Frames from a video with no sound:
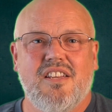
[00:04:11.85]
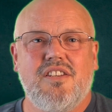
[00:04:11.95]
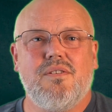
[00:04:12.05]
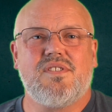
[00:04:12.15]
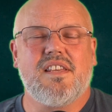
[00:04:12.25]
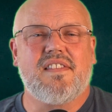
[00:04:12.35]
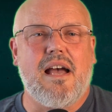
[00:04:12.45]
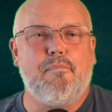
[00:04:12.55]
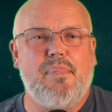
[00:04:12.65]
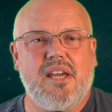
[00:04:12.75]
using
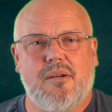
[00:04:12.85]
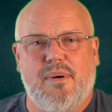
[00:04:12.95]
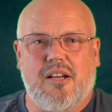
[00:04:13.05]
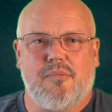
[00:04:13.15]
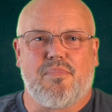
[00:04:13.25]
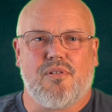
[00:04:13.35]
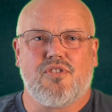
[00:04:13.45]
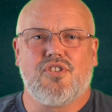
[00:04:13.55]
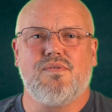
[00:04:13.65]
that big bang approach,